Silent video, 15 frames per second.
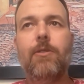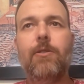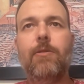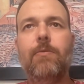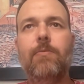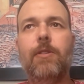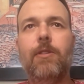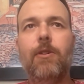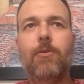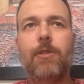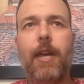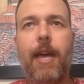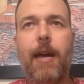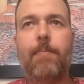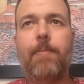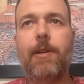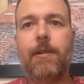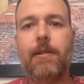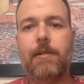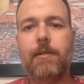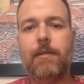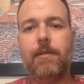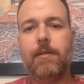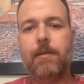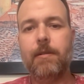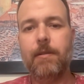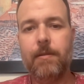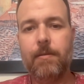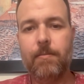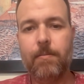when those happen,
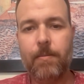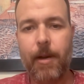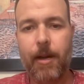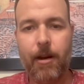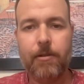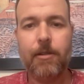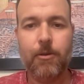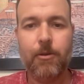my heart does